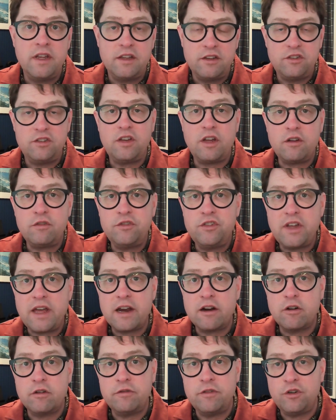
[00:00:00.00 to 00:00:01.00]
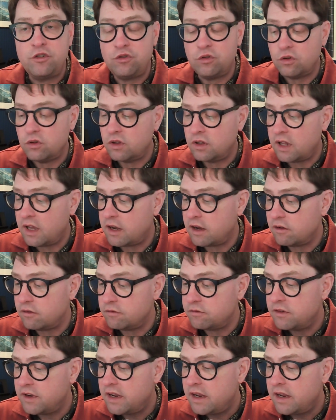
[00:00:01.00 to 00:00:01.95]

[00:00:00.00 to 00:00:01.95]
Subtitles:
self-sacrificial love.